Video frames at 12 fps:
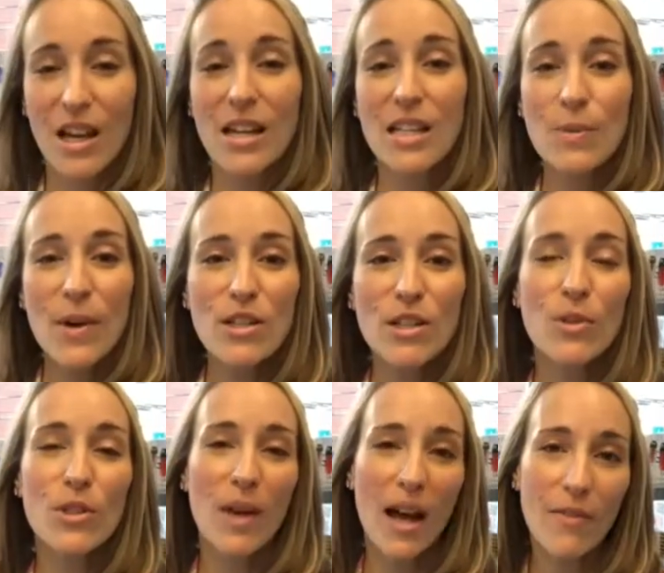especially
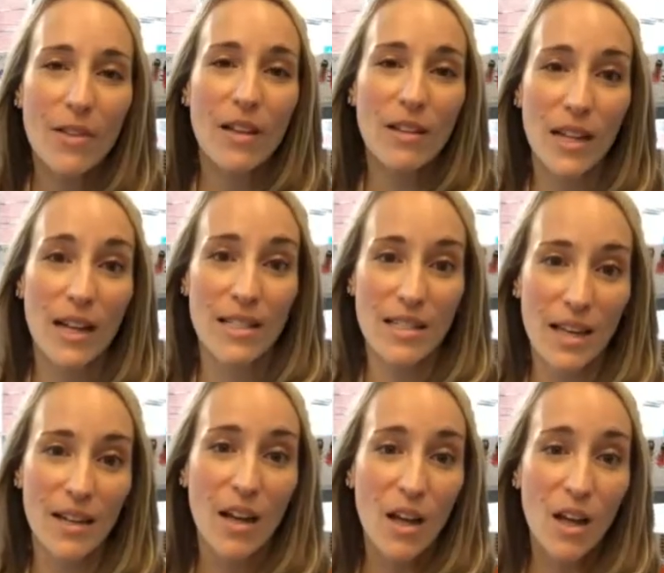when you have, like I said,